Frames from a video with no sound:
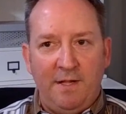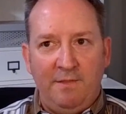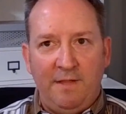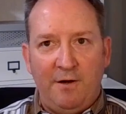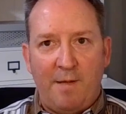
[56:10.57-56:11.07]

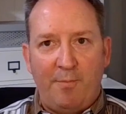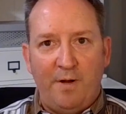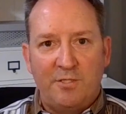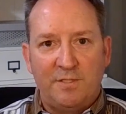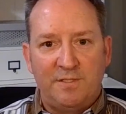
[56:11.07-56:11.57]
in their
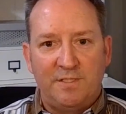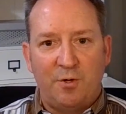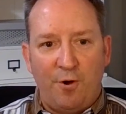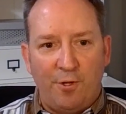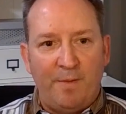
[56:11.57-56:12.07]
operations
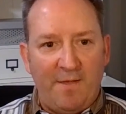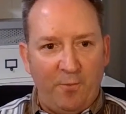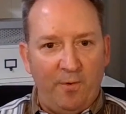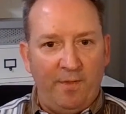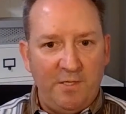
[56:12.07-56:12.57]
is all
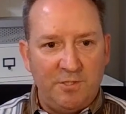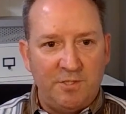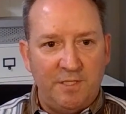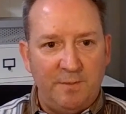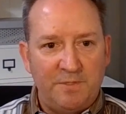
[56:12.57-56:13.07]
about the
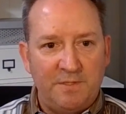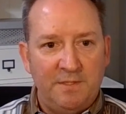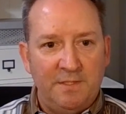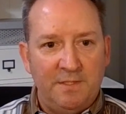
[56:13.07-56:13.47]
relationships.